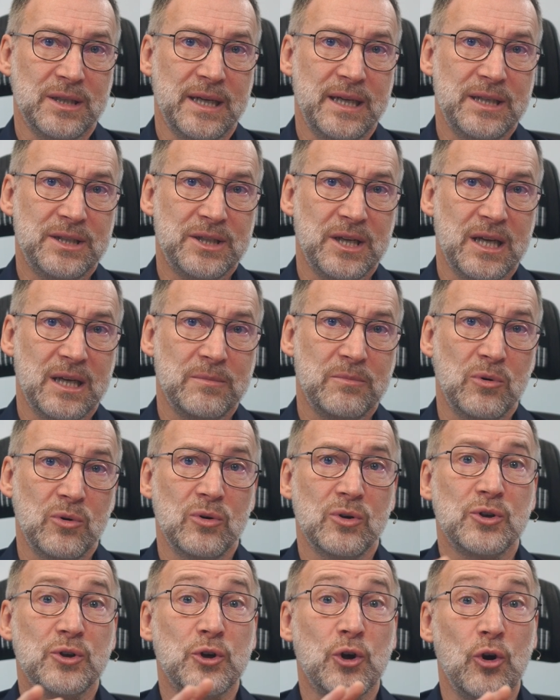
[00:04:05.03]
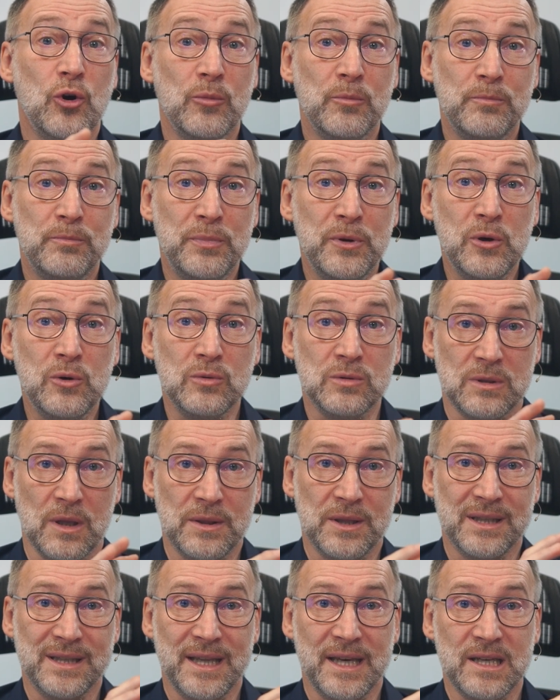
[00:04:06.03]
date table, compute
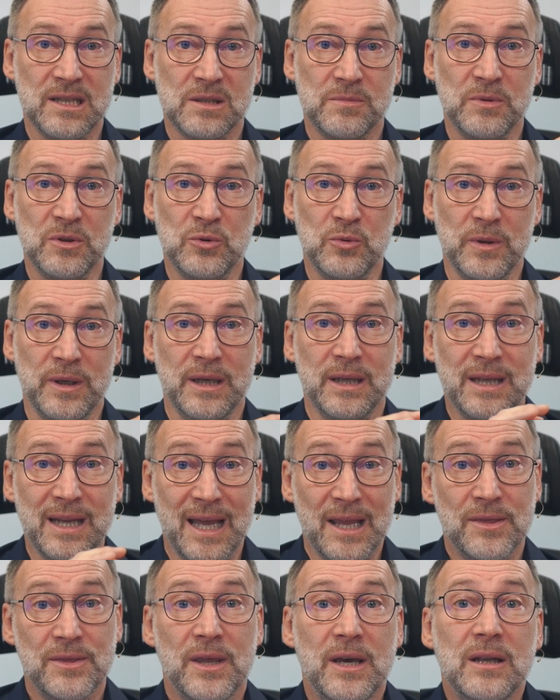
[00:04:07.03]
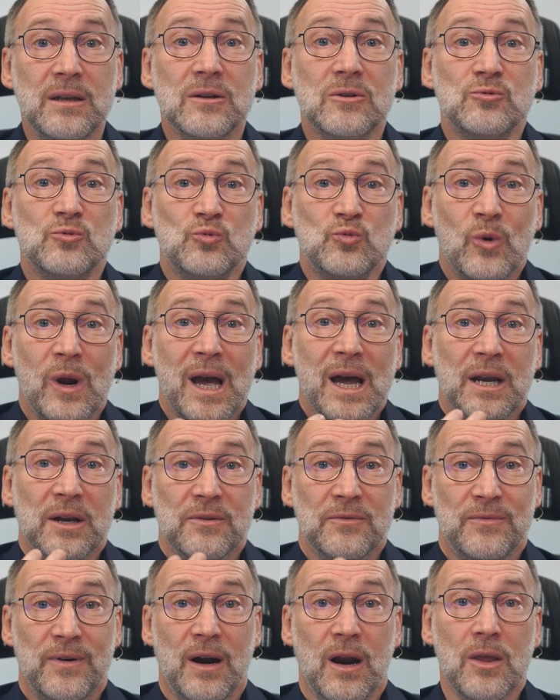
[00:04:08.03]
the dates between, and then
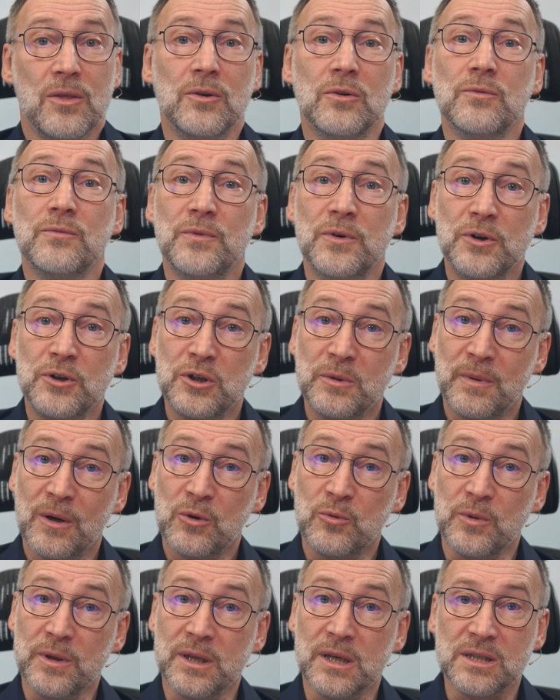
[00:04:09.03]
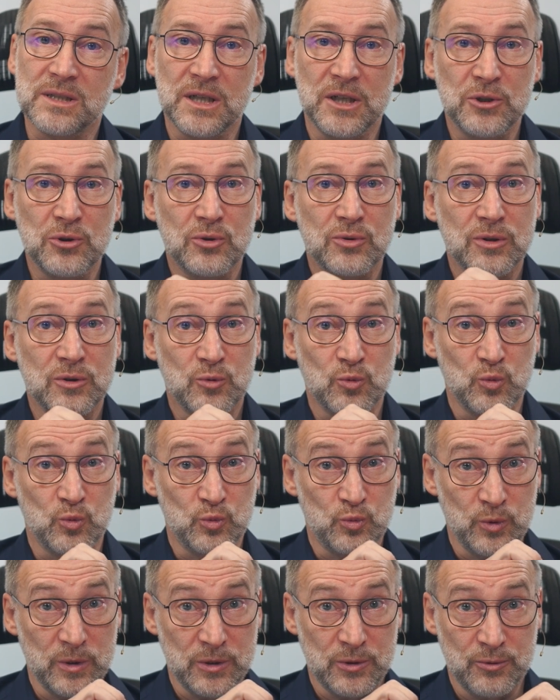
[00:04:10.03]
run further VertiPaq queries in order to
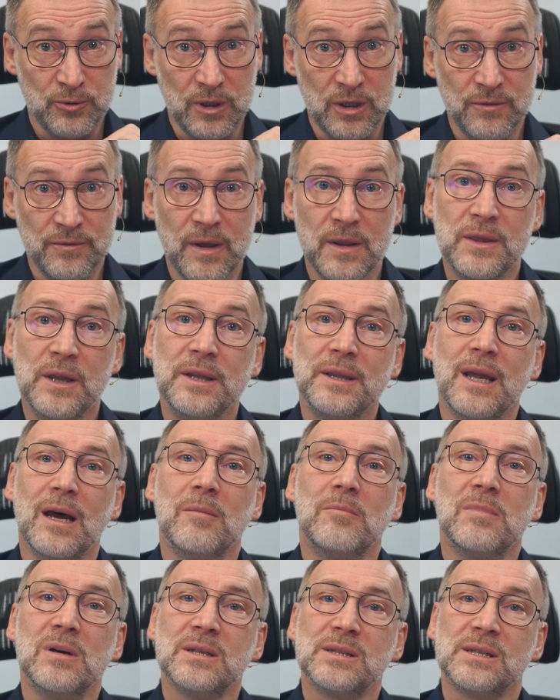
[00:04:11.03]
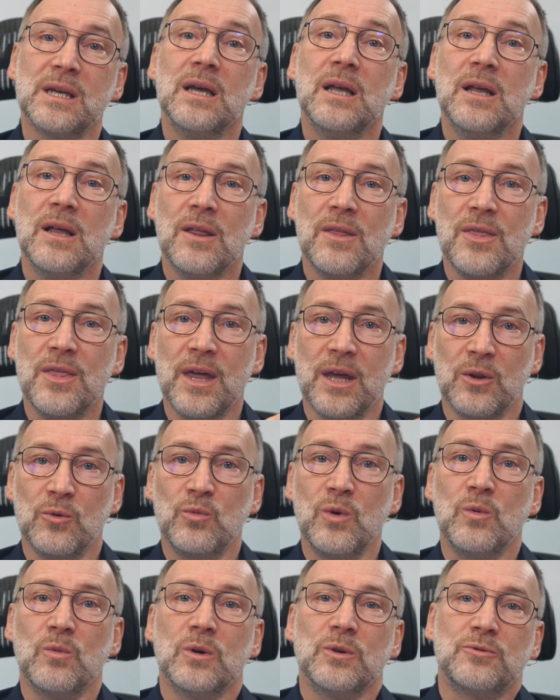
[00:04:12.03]
retrieve the numbers that
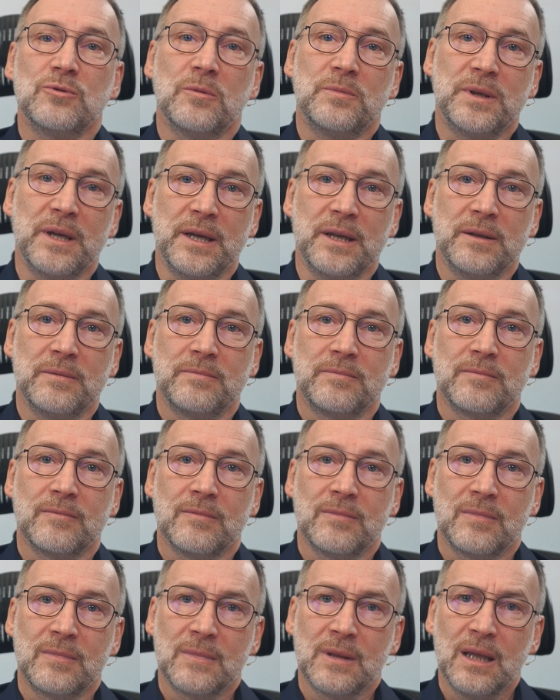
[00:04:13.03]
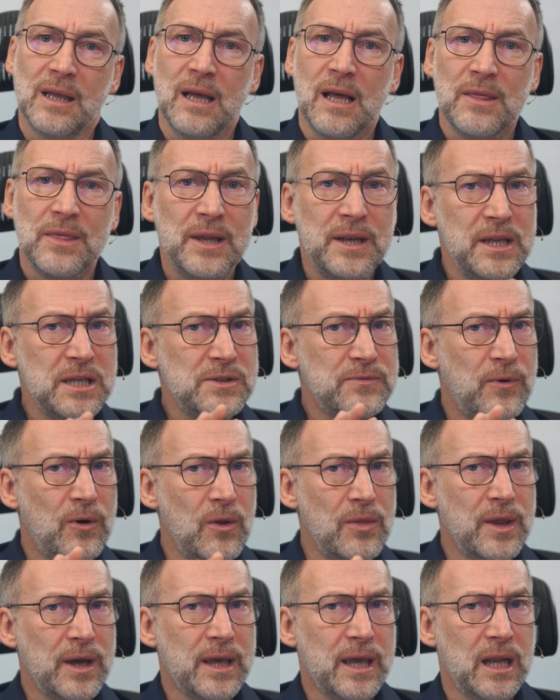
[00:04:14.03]
we want to obtain. That is
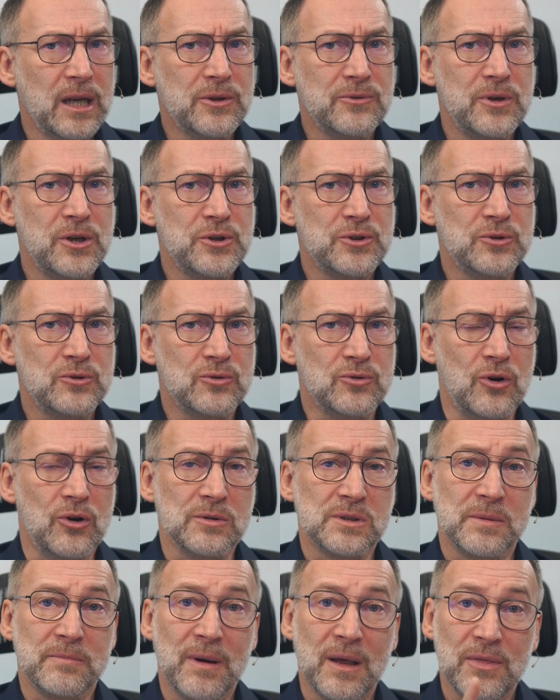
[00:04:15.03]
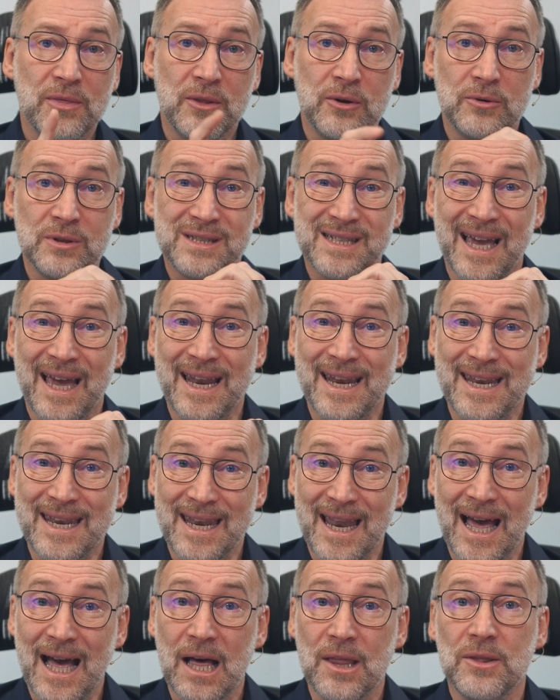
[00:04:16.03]
for the calculation group, but there is
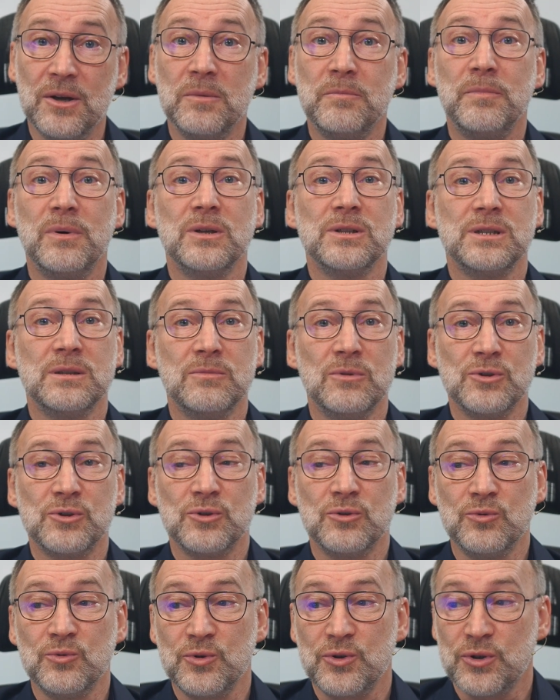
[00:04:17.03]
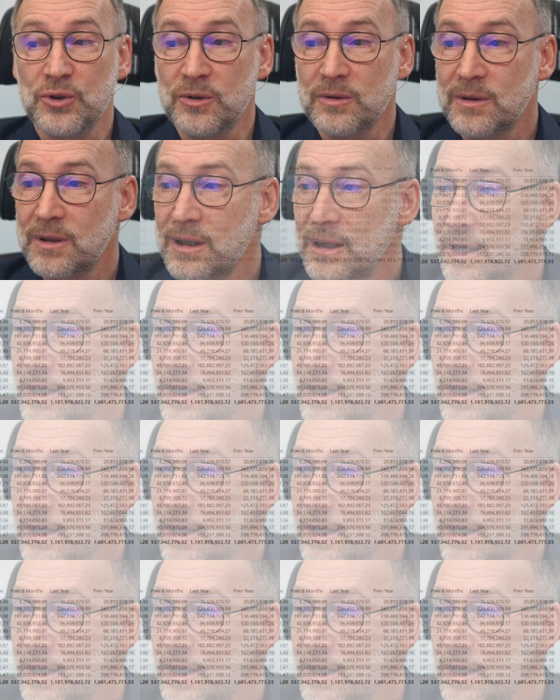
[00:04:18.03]
another possible solution.